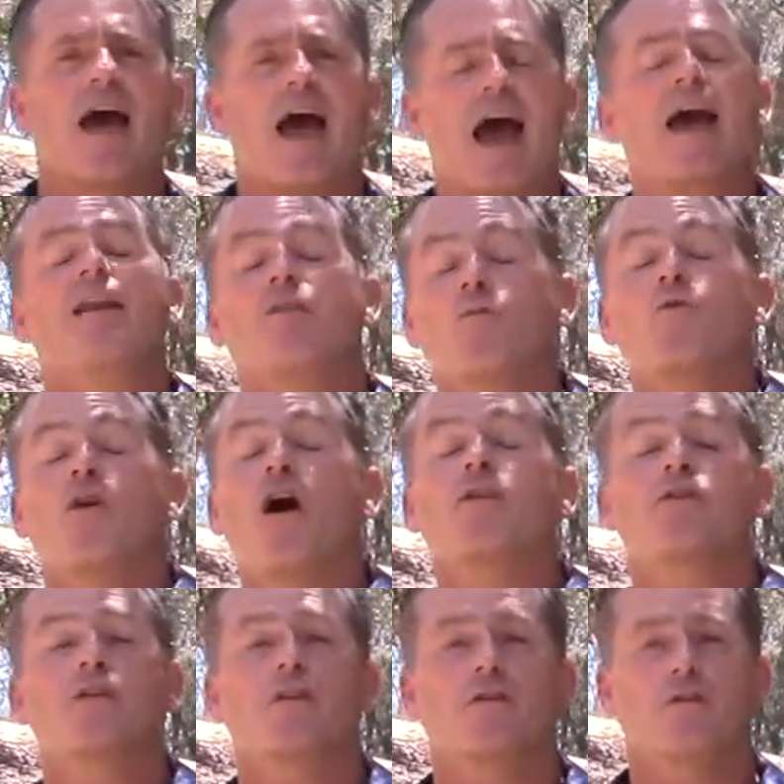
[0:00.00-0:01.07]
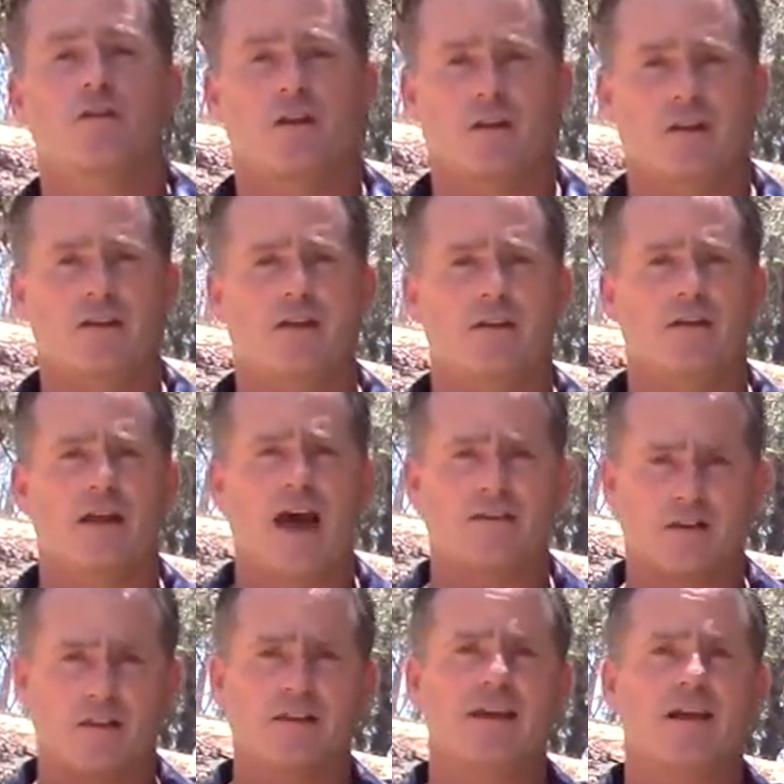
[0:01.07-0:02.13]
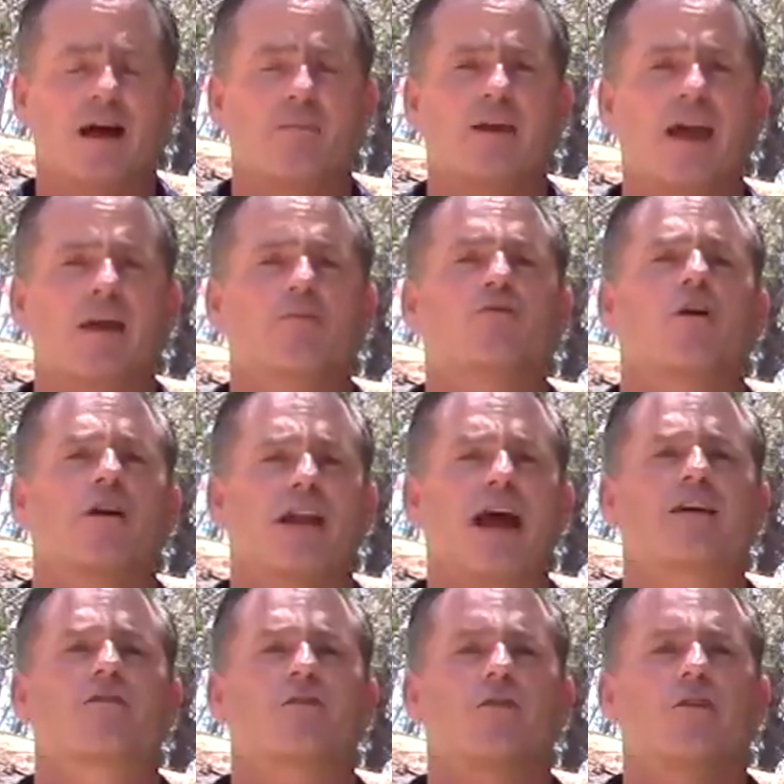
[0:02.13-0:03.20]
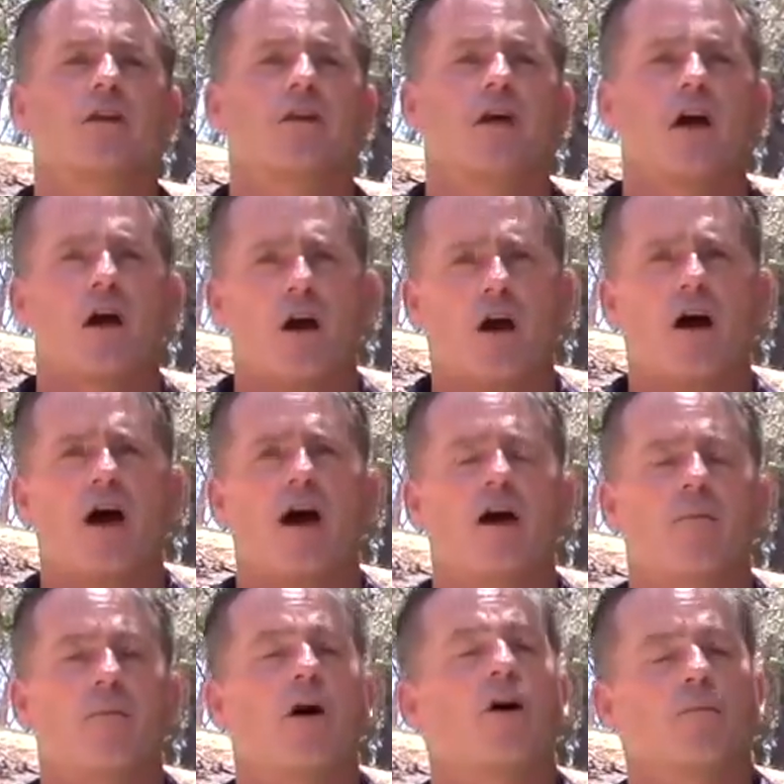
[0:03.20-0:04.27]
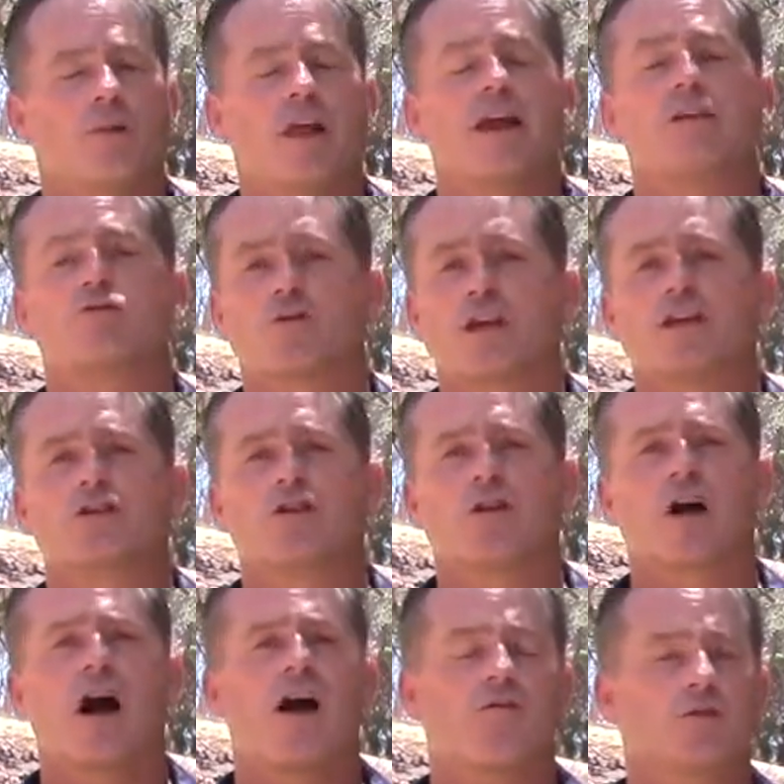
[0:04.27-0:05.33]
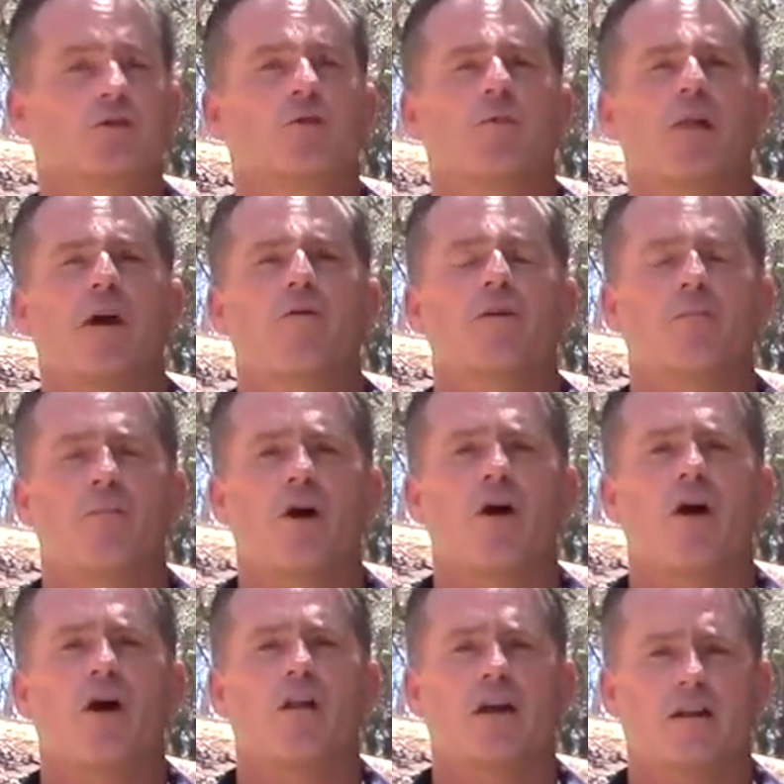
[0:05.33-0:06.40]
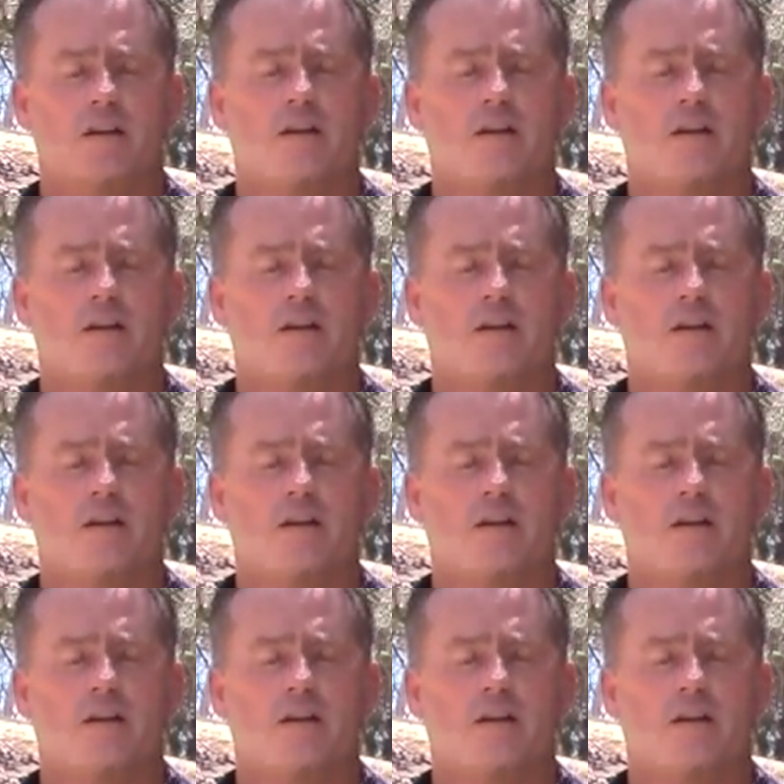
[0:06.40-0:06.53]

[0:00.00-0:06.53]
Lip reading: And we're also going to use it as a lead-up game to our next unit on playing traditional golf, which we'll play with a ball and